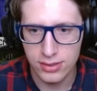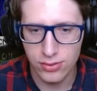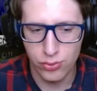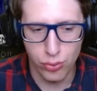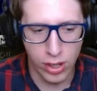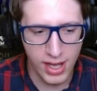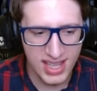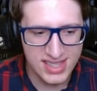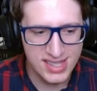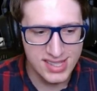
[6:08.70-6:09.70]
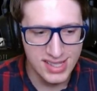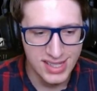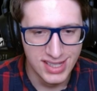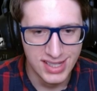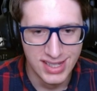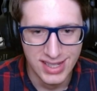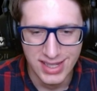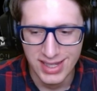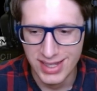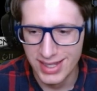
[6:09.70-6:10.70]
What?
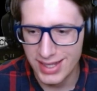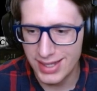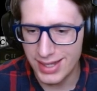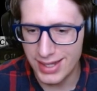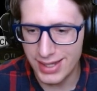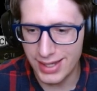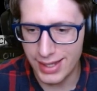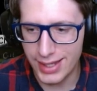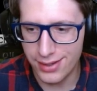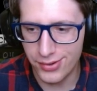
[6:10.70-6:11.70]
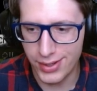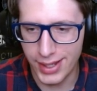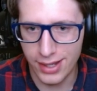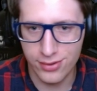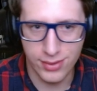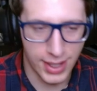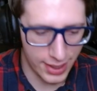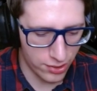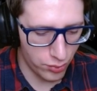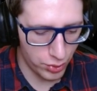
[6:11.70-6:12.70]
Uh, how, how,
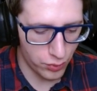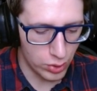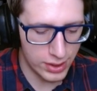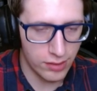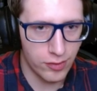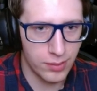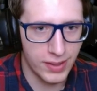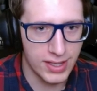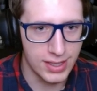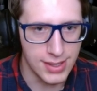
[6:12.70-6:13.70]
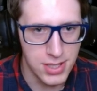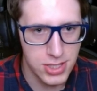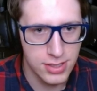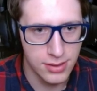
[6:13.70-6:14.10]
how would one even manage?